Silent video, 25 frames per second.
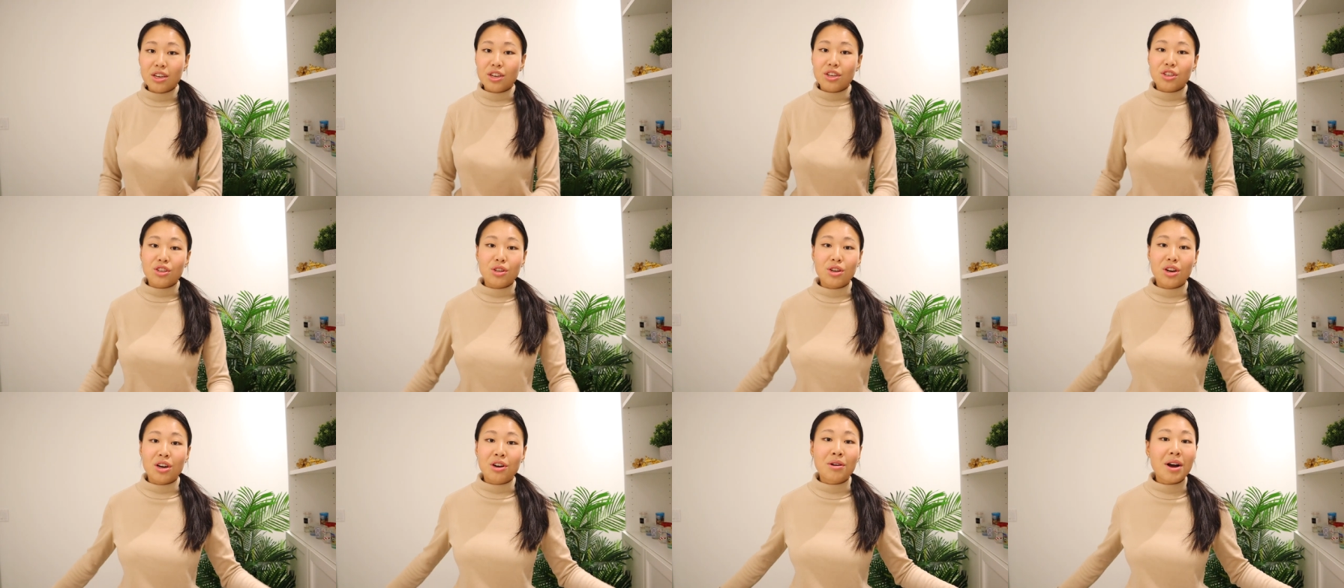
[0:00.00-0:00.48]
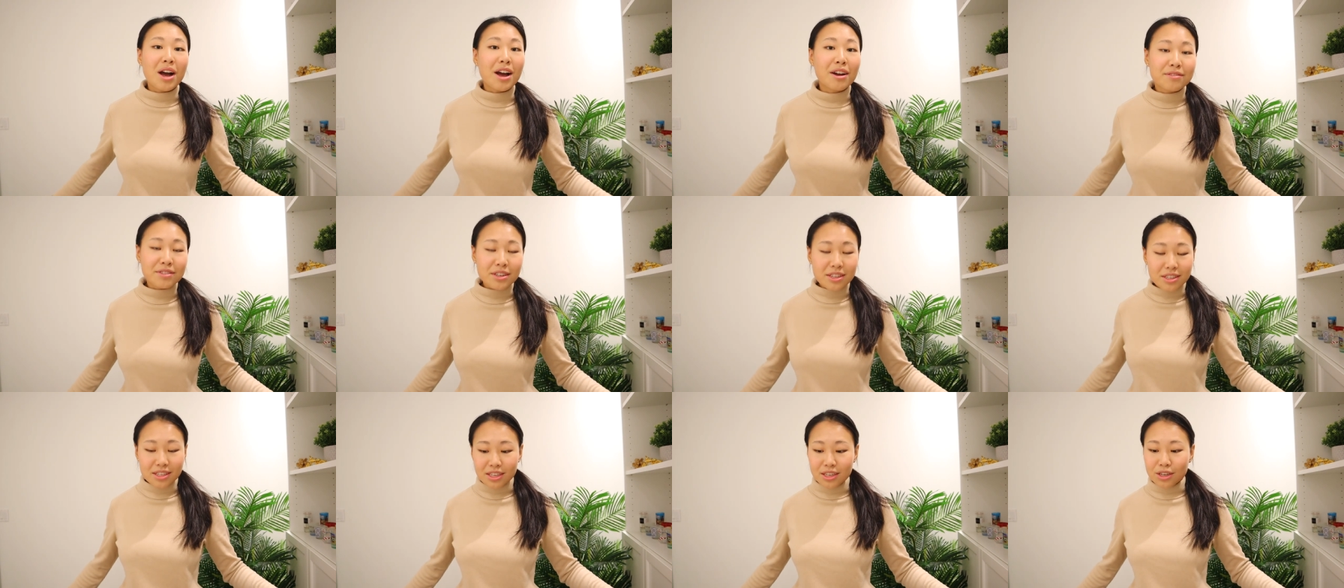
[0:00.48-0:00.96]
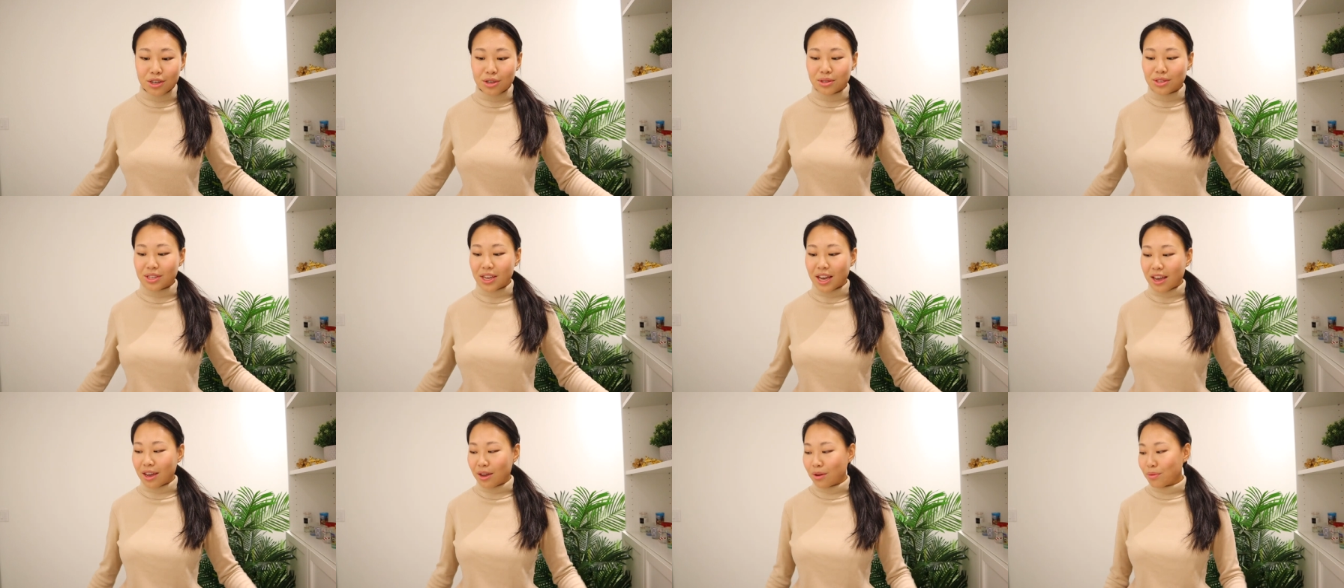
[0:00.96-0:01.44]
you know every single
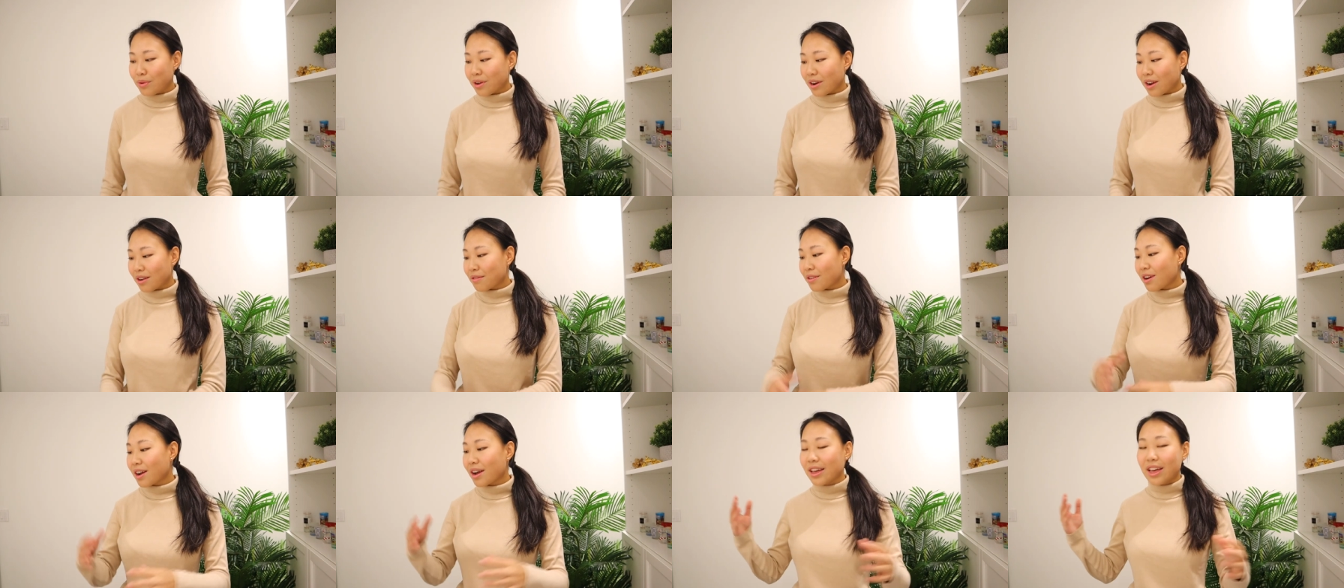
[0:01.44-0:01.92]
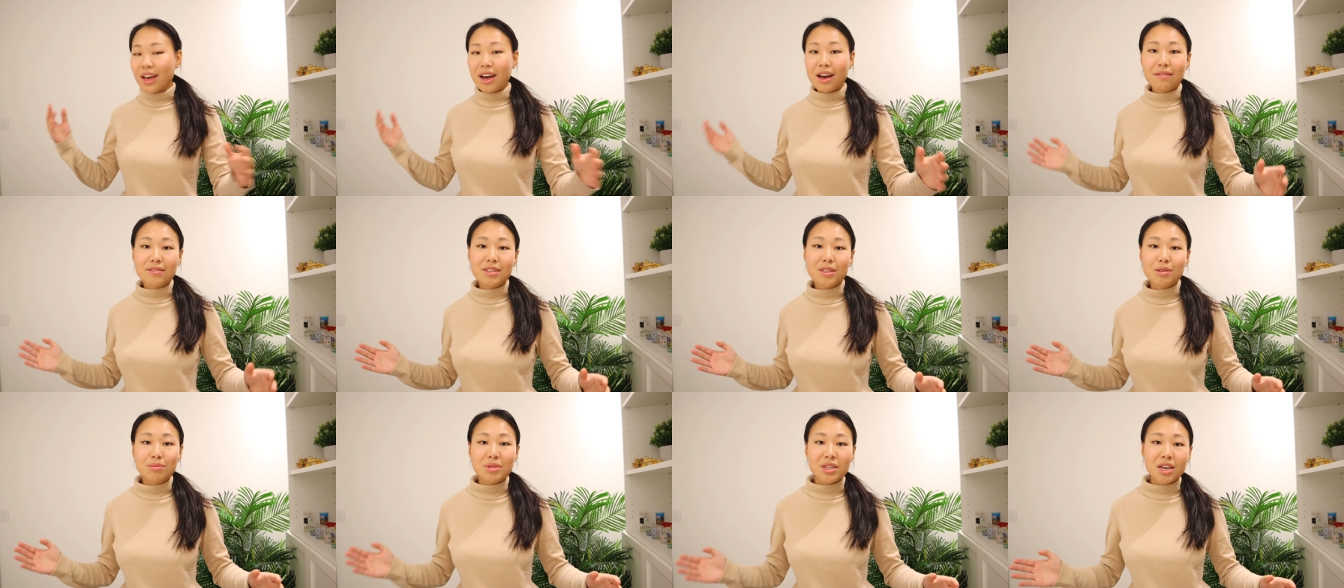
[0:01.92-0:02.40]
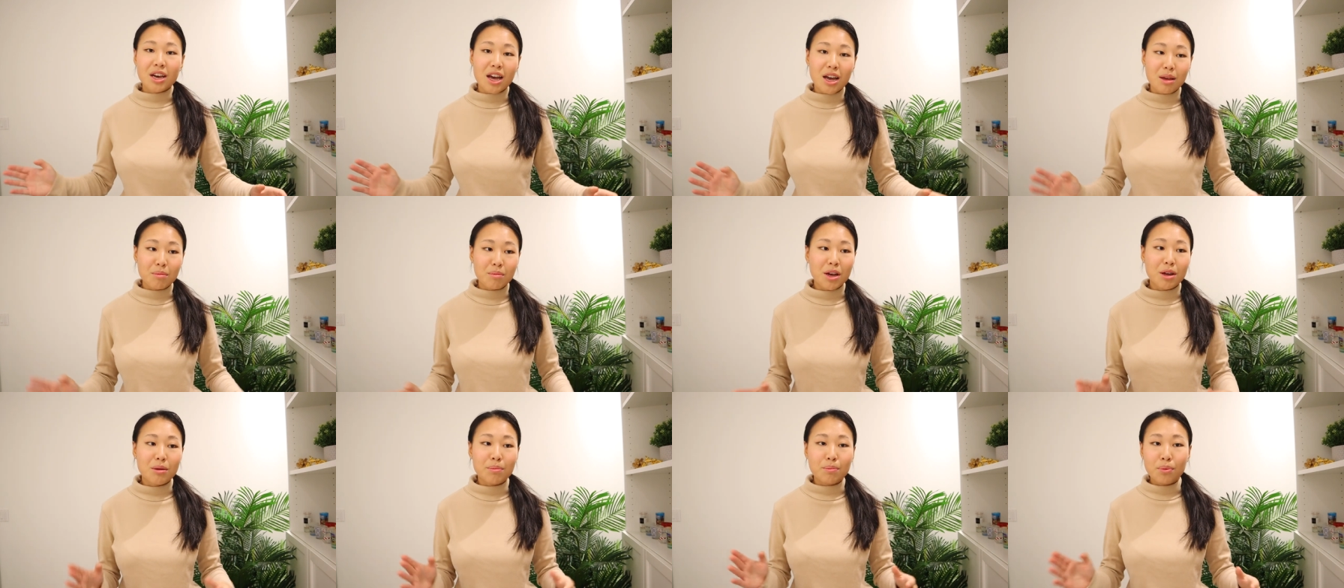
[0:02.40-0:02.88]
day whenever I have some
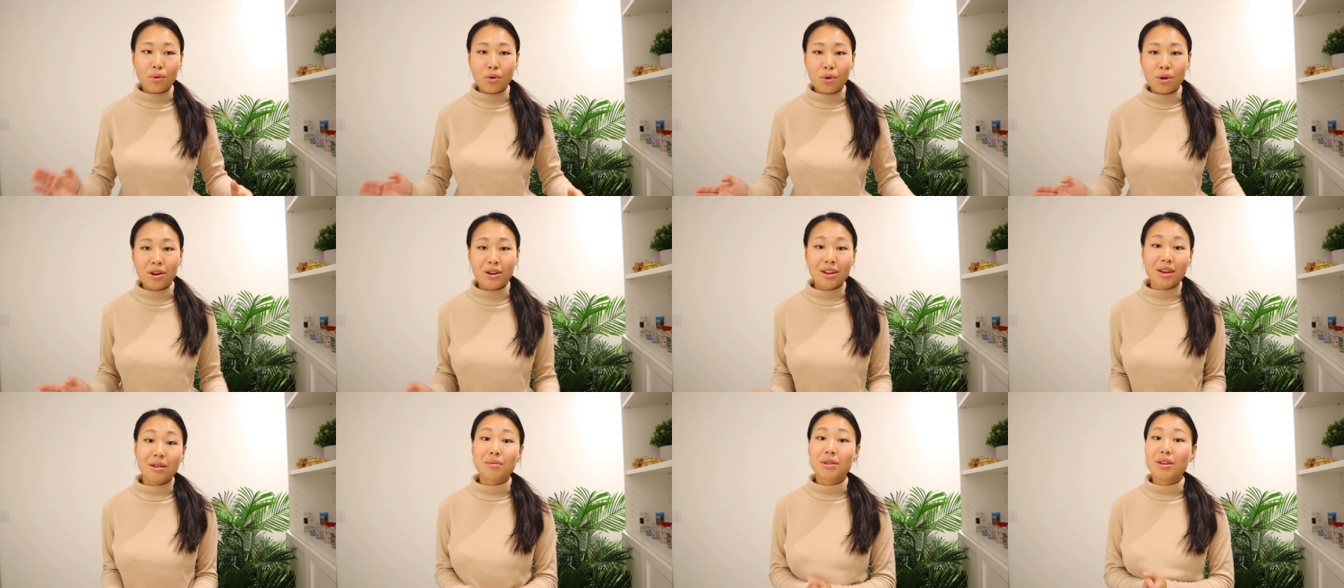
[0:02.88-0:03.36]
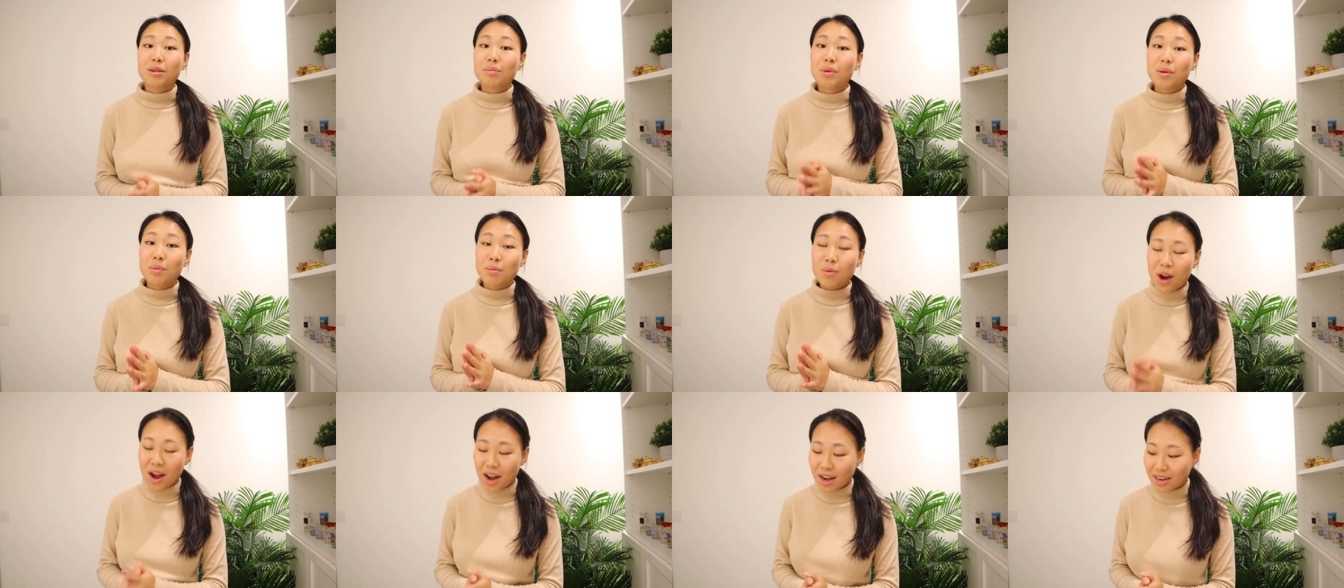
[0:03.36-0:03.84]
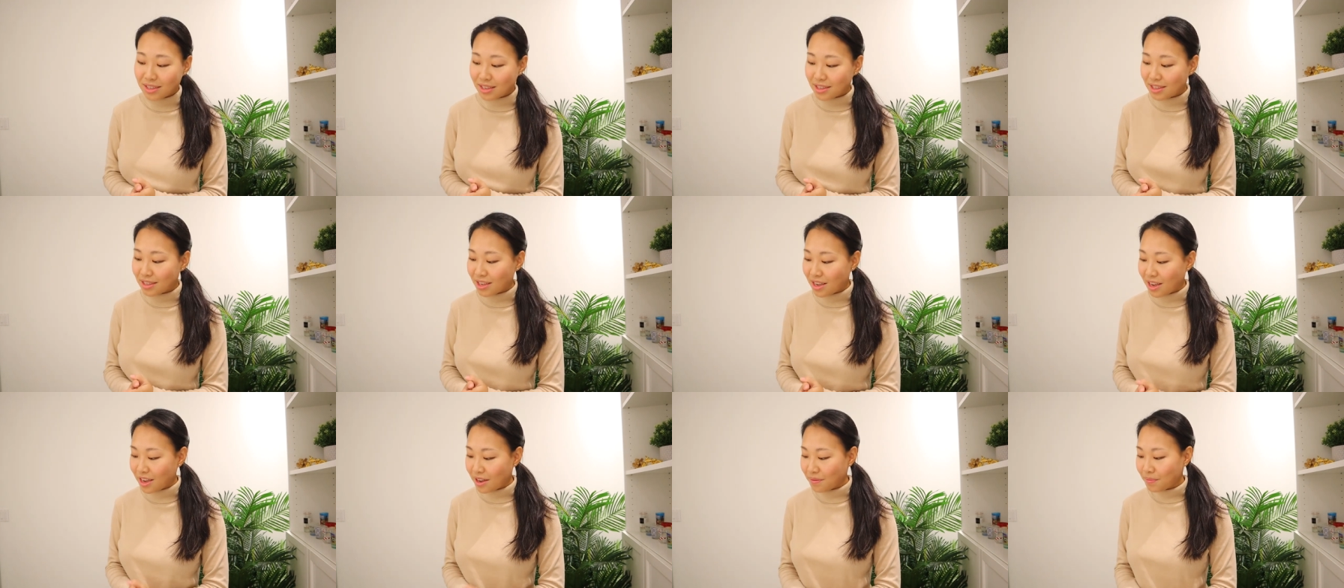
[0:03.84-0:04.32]
time I'm bored I'm gonna be
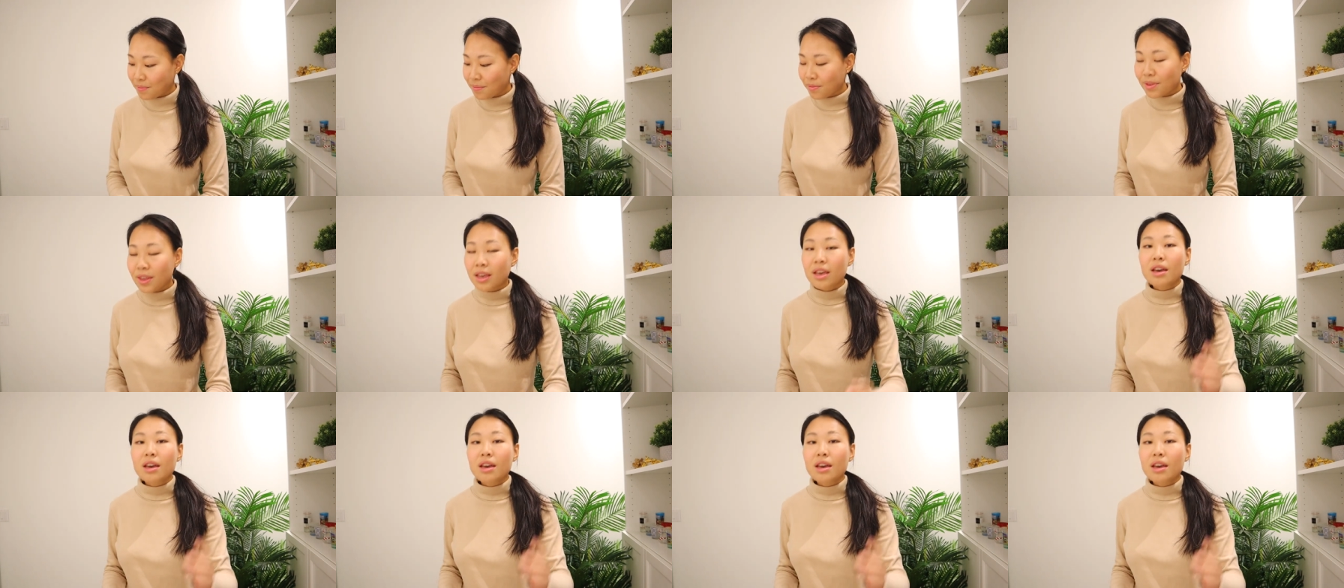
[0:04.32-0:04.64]
practicing.